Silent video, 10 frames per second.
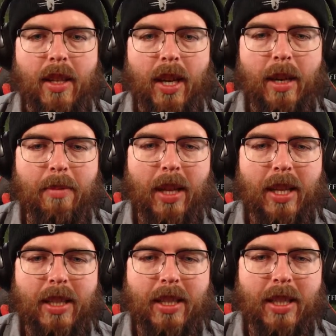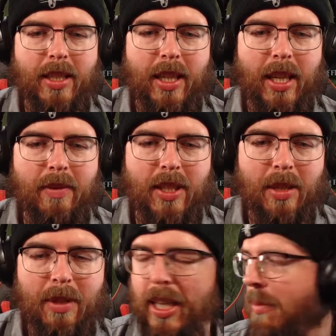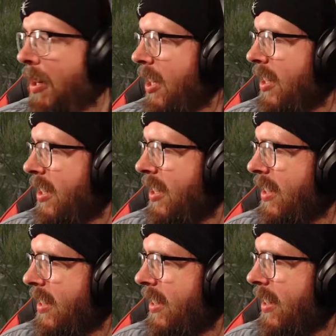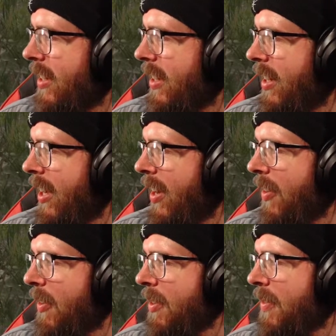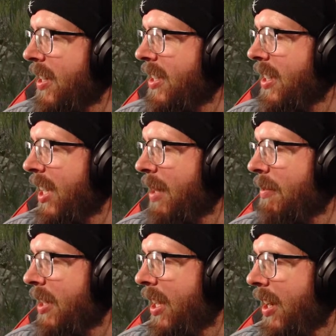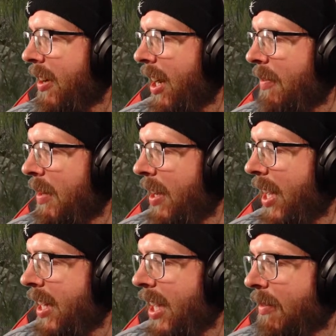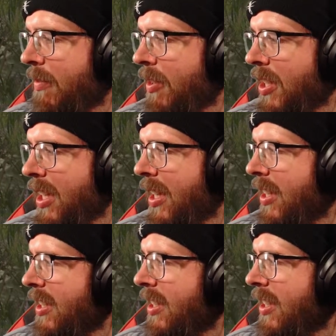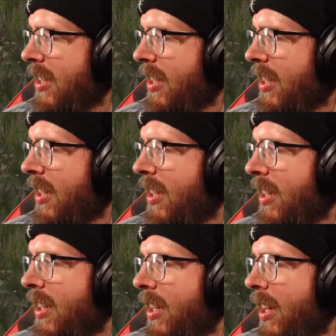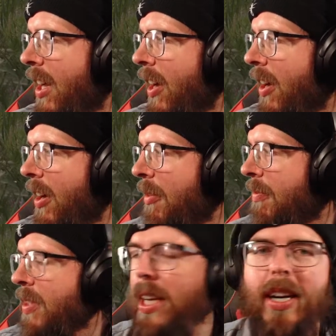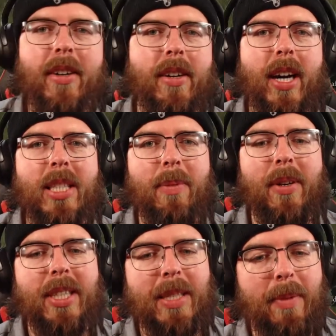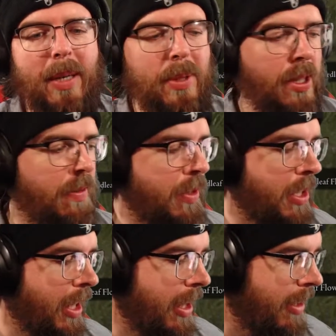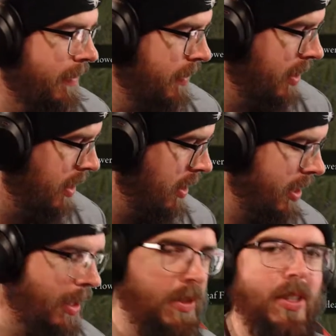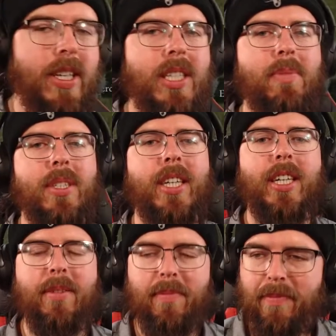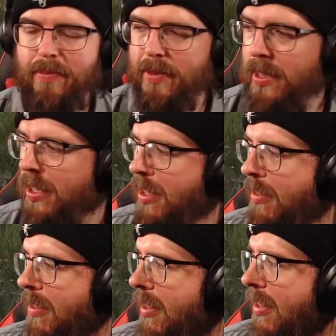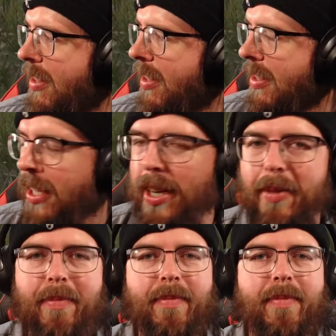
I'm I, am kind of intimidated by this. I don't know what the fuck's gonna happen now. I've never had a game freeze like this. Um, yeah, I suppose that's my episode for tonight. And to go get some sleep. Damn.